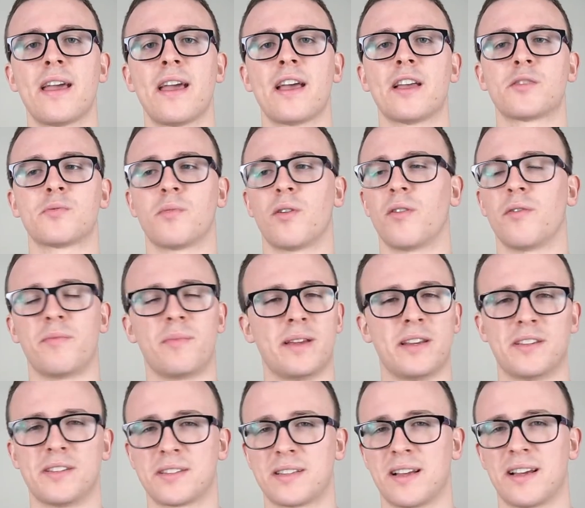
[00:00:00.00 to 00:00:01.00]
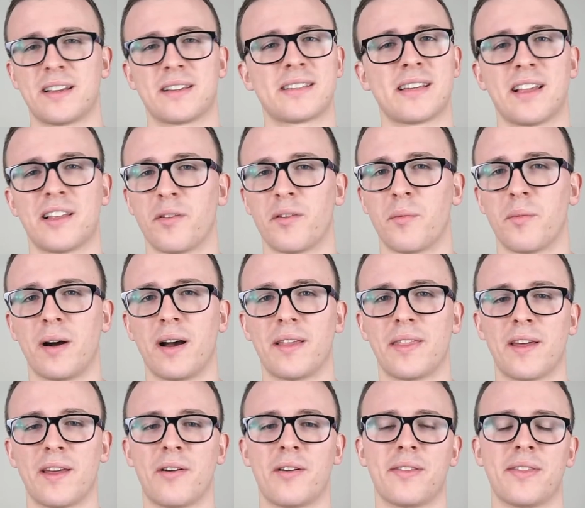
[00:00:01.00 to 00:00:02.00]
It's more of me just like telling them why
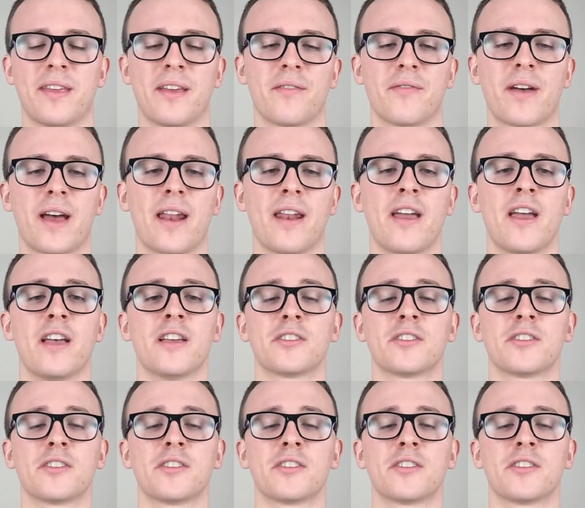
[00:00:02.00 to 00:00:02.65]
they're at the event.